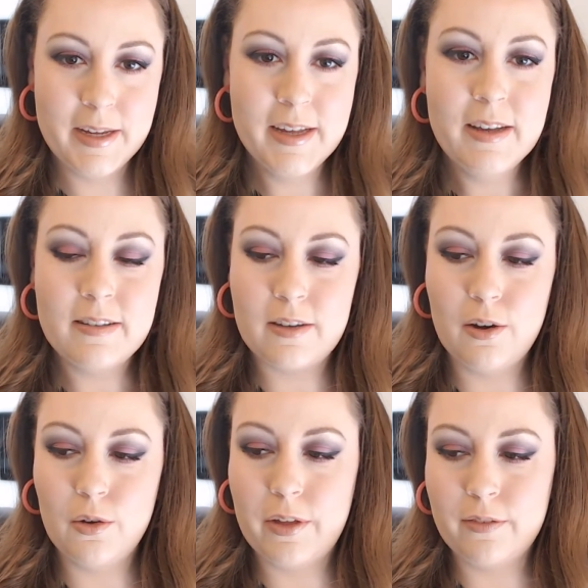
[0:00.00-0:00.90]

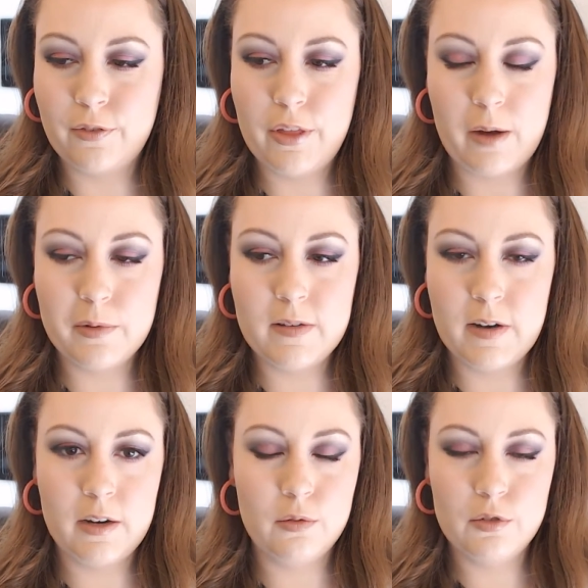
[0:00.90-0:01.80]
So for that reason,
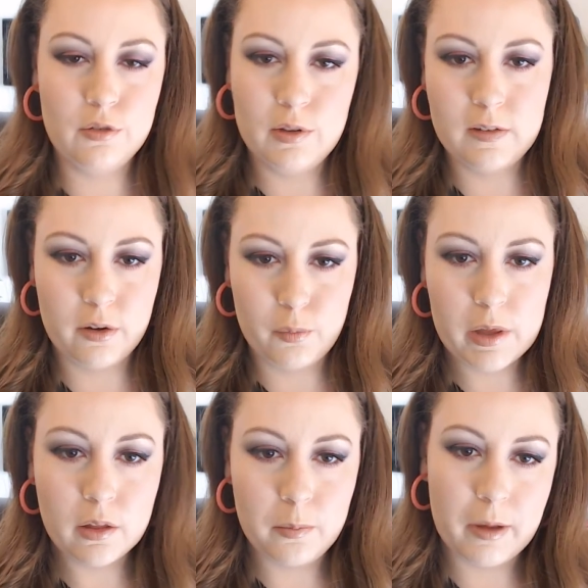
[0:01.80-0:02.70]
I don't do these on a
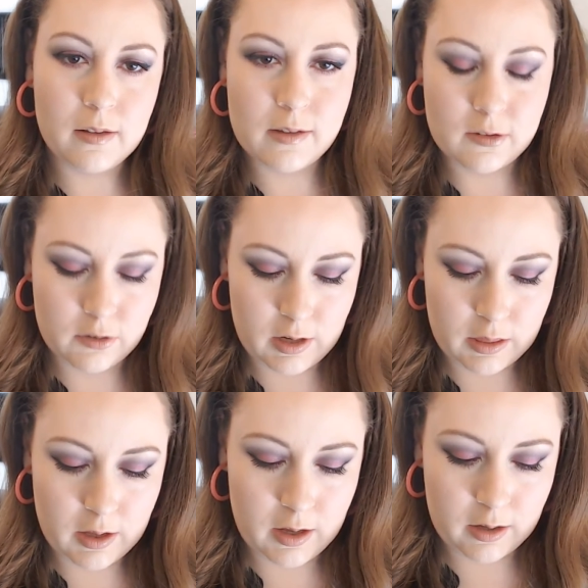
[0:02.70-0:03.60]
weekly basis or
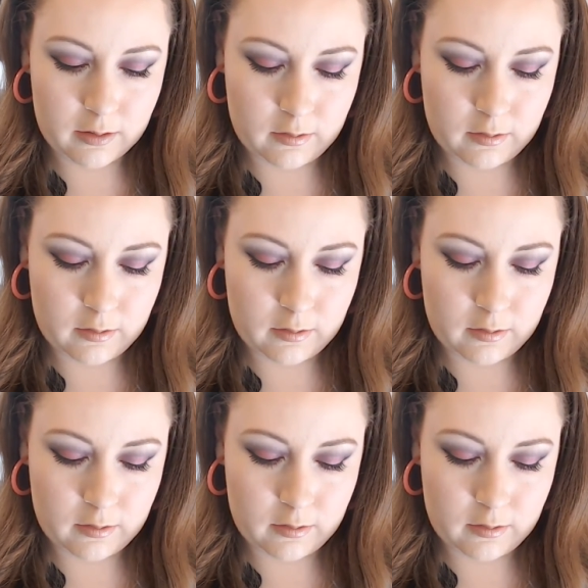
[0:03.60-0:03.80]
anything.